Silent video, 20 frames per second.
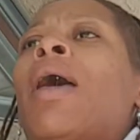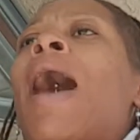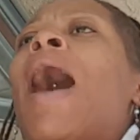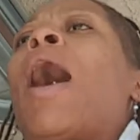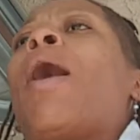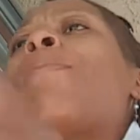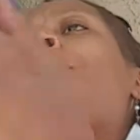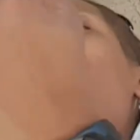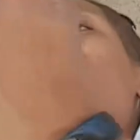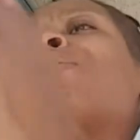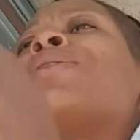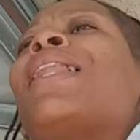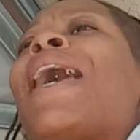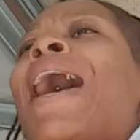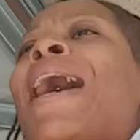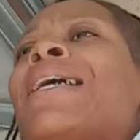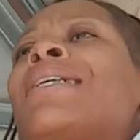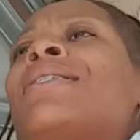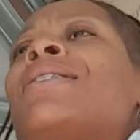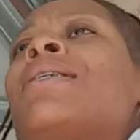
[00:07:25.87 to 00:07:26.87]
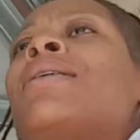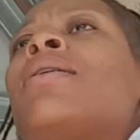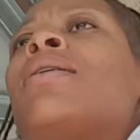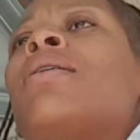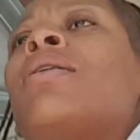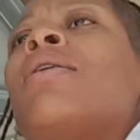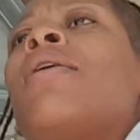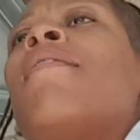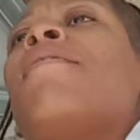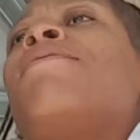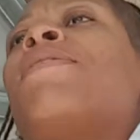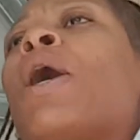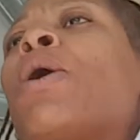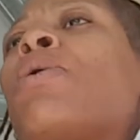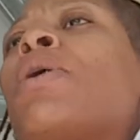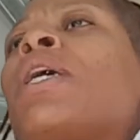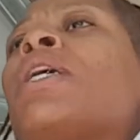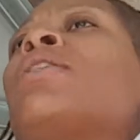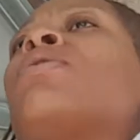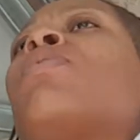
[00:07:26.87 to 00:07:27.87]
How about that?
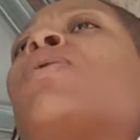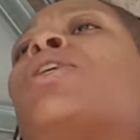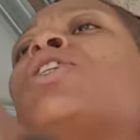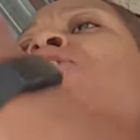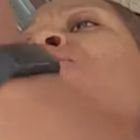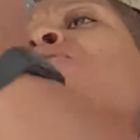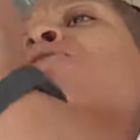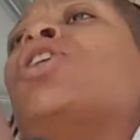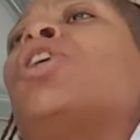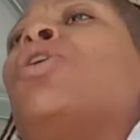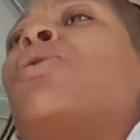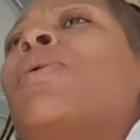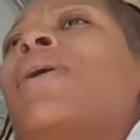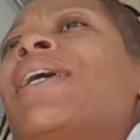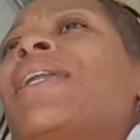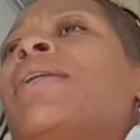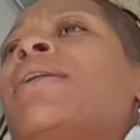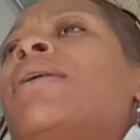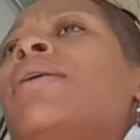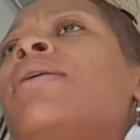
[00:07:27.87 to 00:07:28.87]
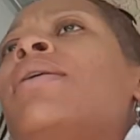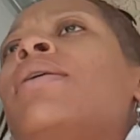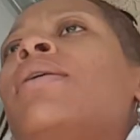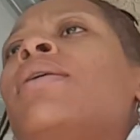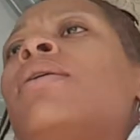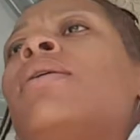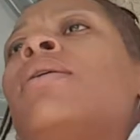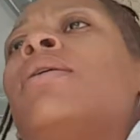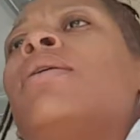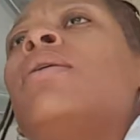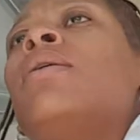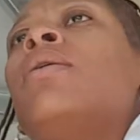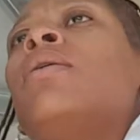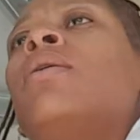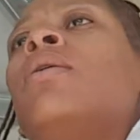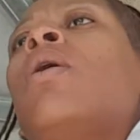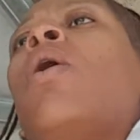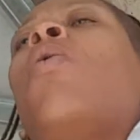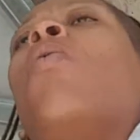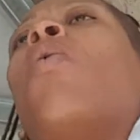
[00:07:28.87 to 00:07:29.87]
Focus what you're doing.
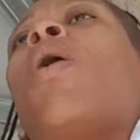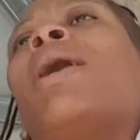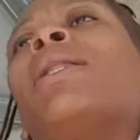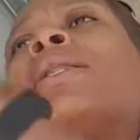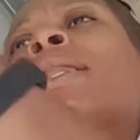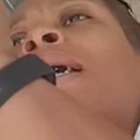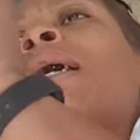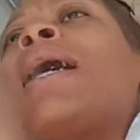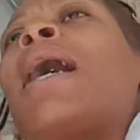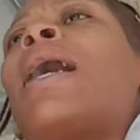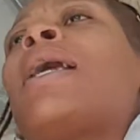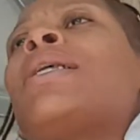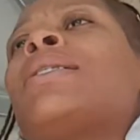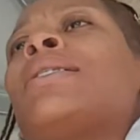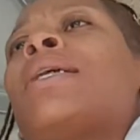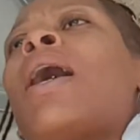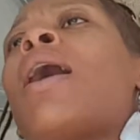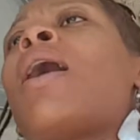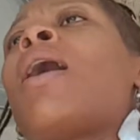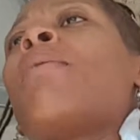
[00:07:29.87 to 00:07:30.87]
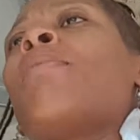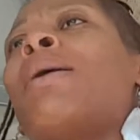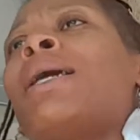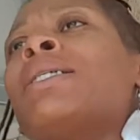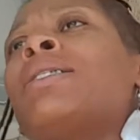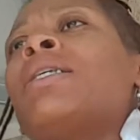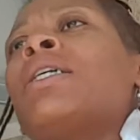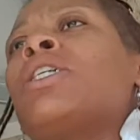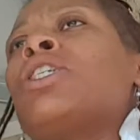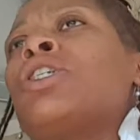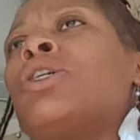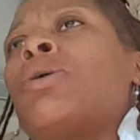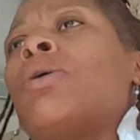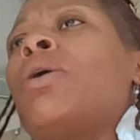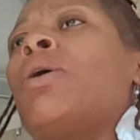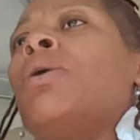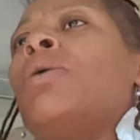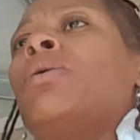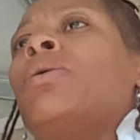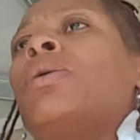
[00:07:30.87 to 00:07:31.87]
One thing at a time, my
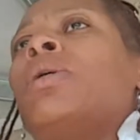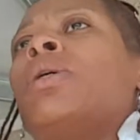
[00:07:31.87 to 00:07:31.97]
6-year-old.